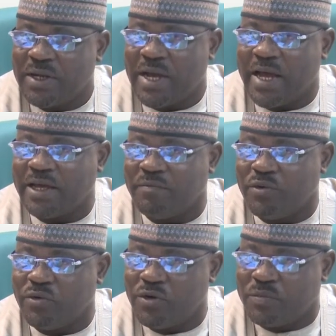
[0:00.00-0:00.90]
I have
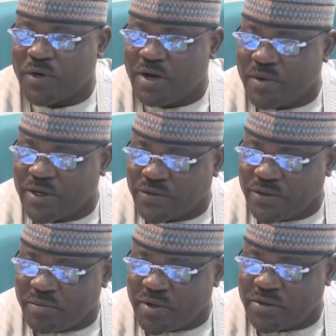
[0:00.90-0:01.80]
built primary school
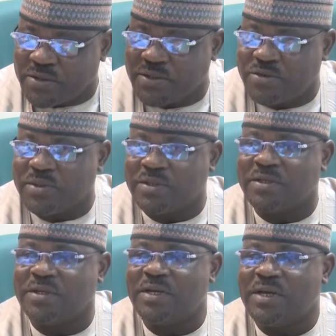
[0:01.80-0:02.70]
in my
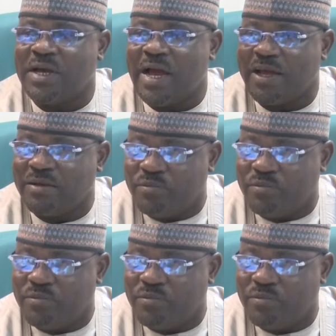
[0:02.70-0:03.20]
constituency. I have